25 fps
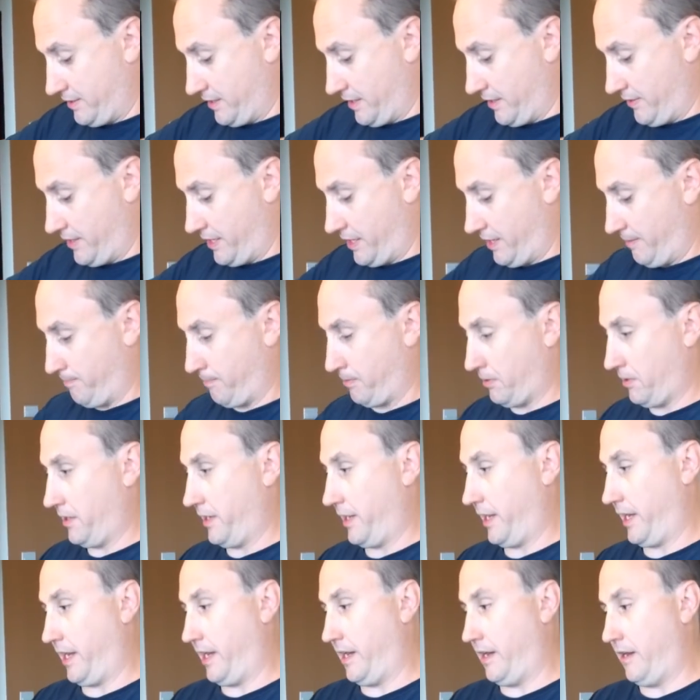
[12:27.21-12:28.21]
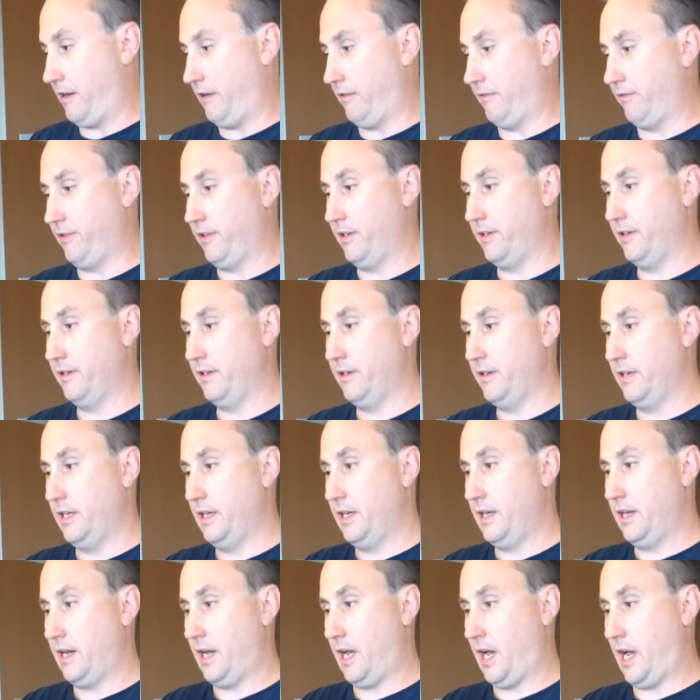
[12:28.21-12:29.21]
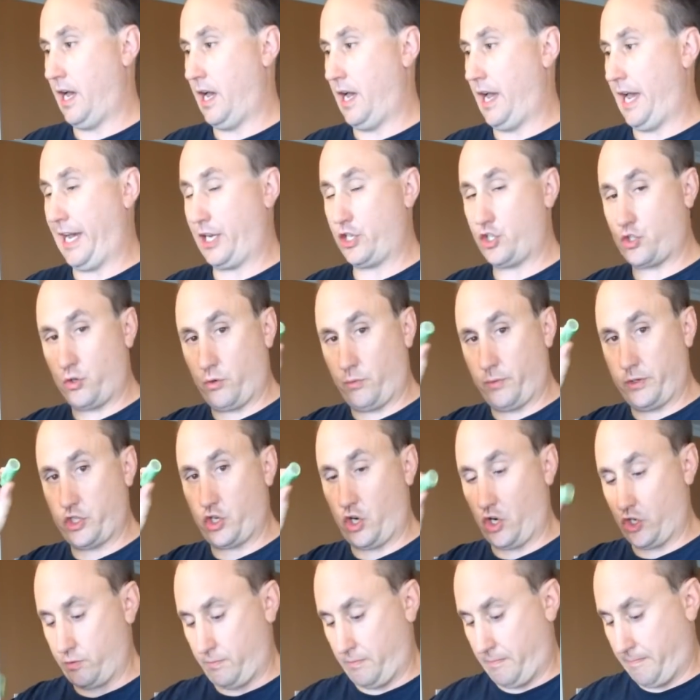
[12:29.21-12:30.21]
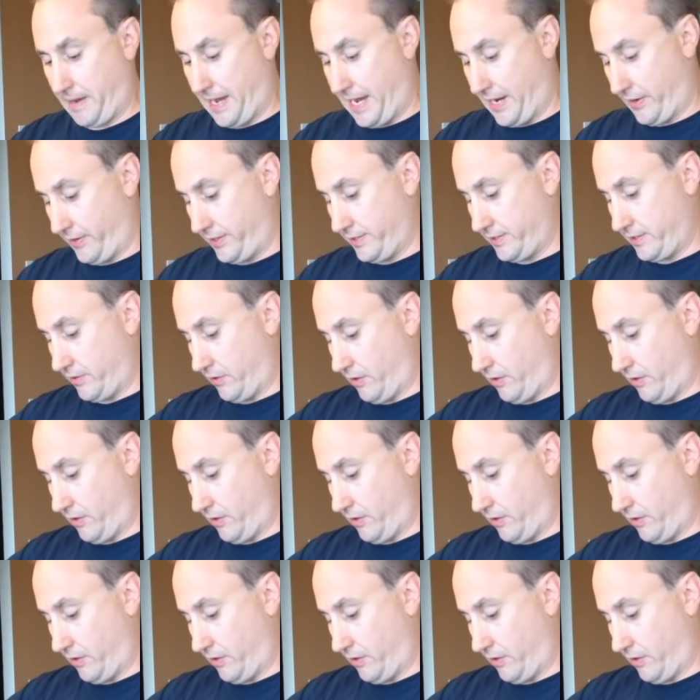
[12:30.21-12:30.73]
And then plenty of extra rechargeable batteries.